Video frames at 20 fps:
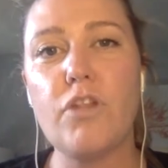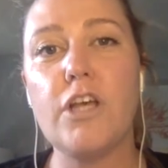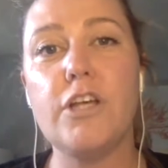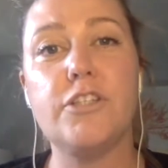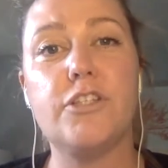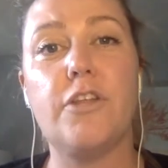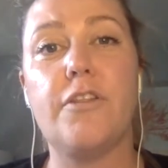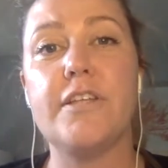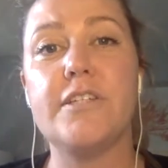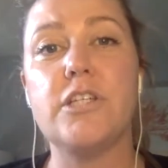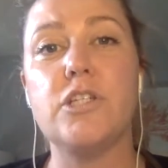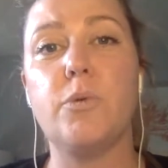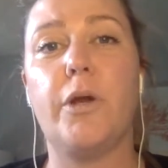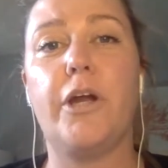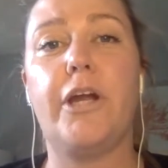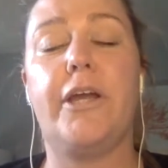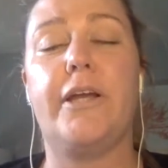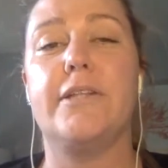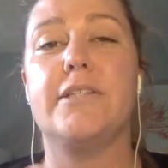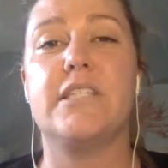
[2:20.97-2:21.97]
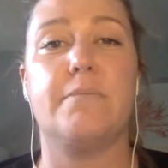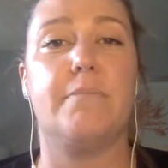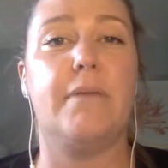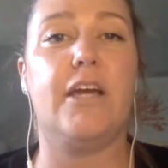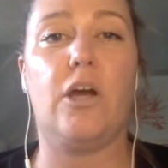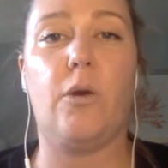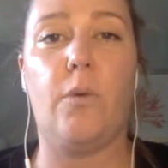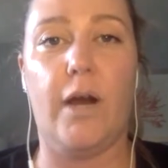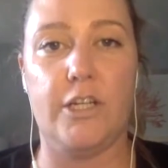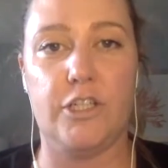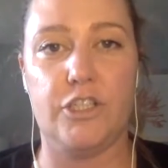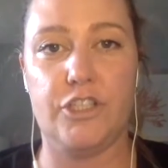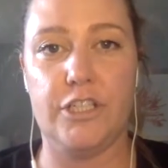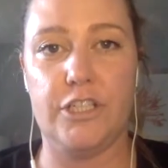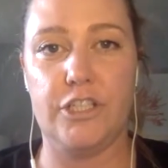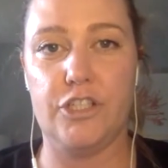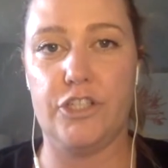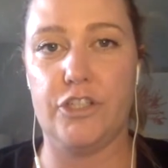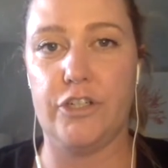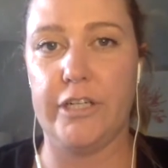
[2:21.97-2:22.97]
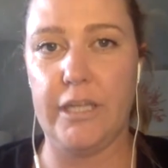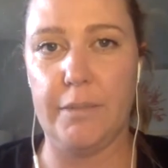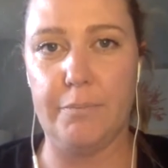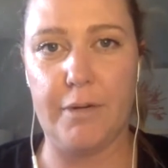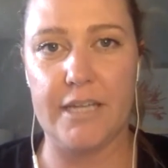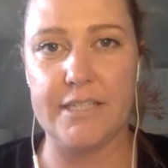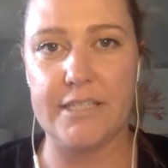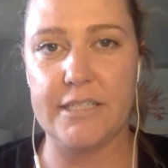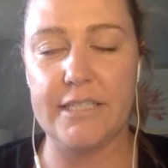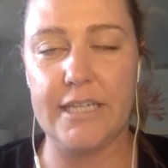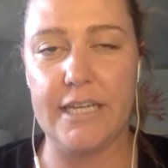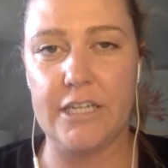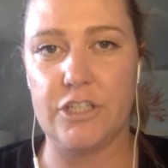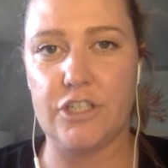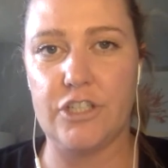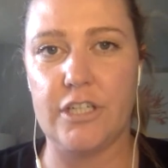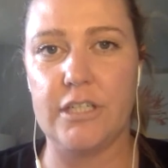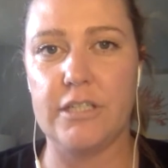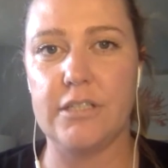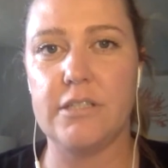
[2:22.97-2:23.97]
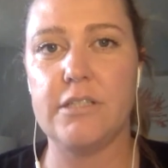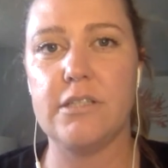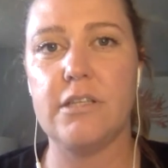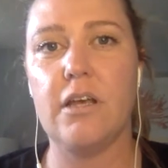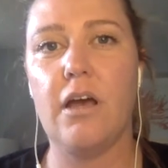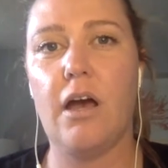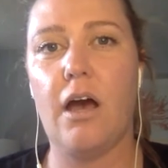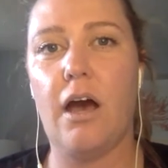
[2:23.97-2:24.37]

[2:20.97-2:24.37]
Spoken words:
And so this is where you can submit questions during the presentations.